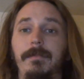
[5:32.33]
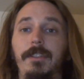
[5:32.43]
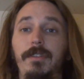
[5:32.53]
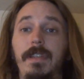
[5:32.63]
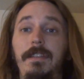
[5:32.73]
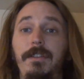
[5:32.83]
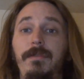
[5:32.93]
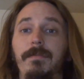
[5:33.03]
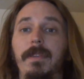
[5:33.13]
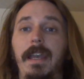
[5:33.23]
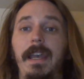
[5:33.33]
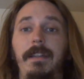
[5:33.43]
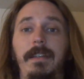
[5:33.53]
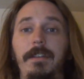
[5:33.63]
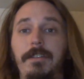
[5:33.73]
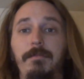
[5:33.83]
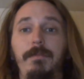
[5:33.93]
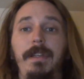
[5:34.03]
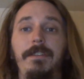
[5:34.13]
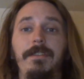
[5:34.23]
So stay tuned, and here's some
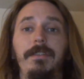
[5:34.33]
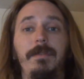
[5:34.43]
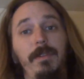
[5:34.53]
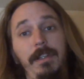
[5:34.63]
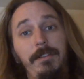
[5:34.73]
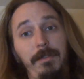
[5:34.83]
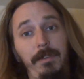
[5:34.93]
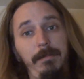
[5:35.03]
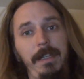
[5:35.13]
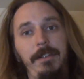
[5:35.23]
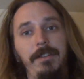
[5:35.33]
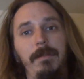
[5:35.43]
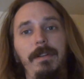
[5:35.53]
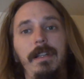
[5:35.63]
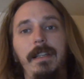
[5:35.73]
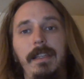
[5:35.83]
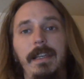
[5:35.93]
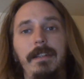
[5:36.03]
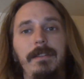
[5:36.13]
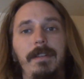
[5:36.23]
more pictures. Well, here's the one picture, I'll put it at the
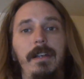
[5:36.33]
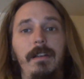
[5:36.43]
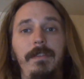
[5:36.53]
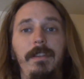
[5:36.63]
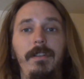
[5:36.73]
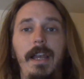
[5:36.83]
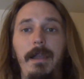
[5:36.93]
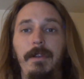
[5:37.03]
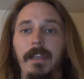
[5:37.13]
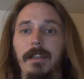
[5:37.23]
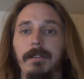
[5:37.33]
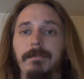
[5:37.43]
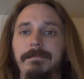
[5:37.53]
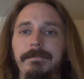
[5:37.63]
end, of the little guy we're getting.